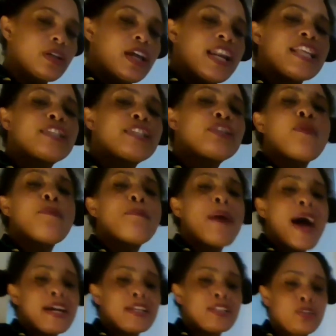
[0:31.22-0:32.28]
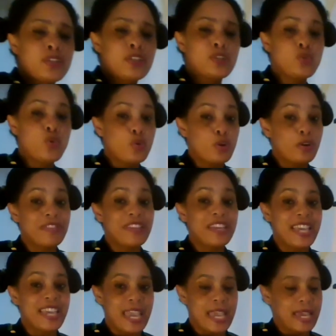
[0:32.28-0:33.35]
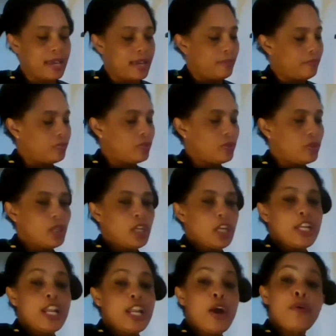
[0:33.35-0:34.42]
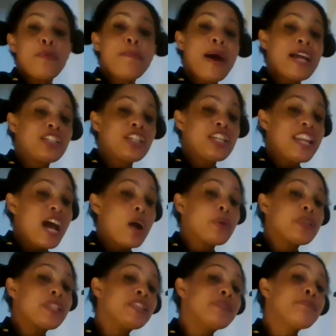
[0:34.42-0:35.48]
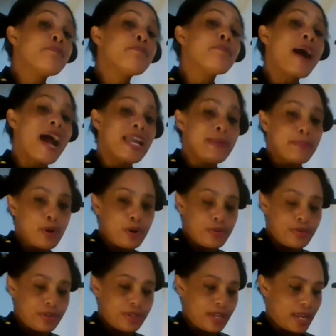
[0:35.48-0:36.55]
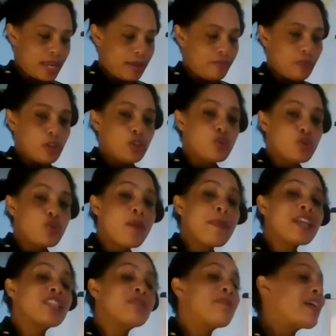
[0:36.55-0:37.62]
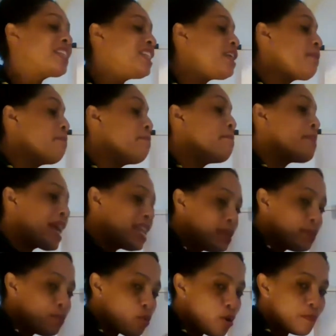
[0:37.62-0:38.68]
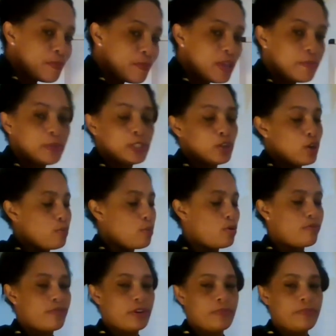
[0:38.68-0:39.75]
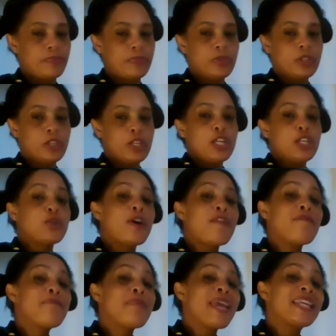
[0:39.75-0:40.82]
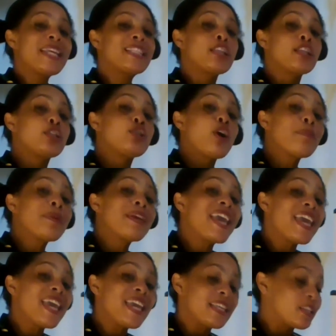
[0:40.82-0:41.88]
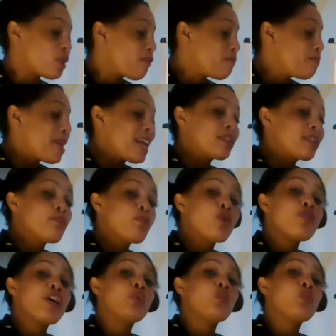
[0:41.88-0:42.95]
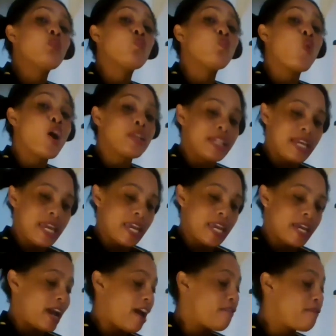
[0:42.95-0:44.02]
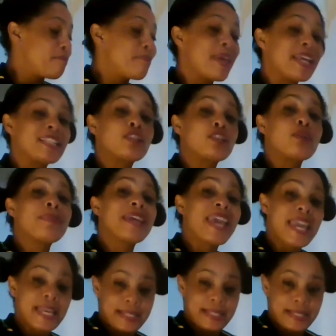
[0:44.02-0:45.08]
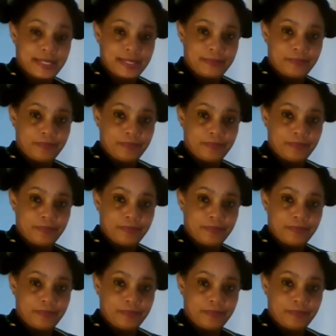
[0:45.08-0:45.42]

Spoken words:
Let's go back to the story of the cake. Now imagine now it is my birthday. So I'm expecting many more people to come over. So I've baked some cakes. I've baked more than 1 cake. I've baked some cakes.